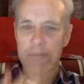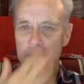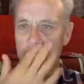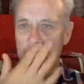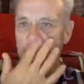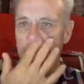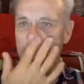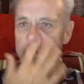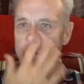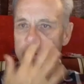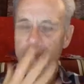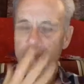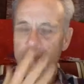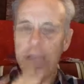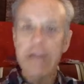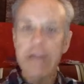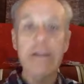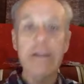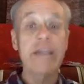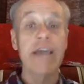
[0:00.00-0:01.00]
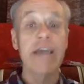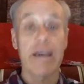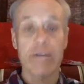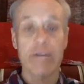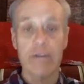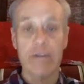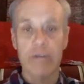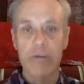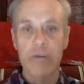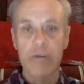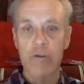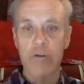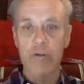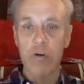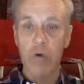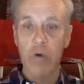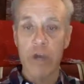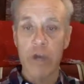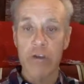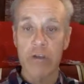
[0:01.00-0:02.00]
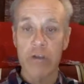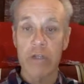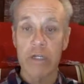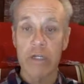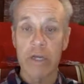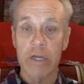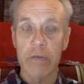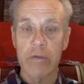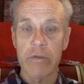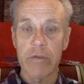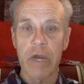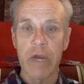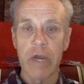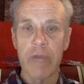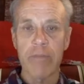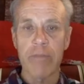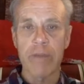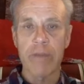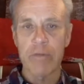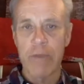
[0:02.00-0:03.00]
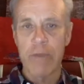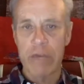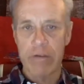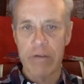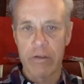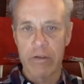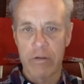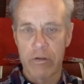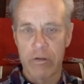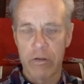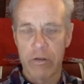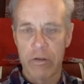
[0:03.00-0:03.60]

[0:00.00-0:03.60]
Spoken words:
And then, yes, if there's a question that comes up, it's best to just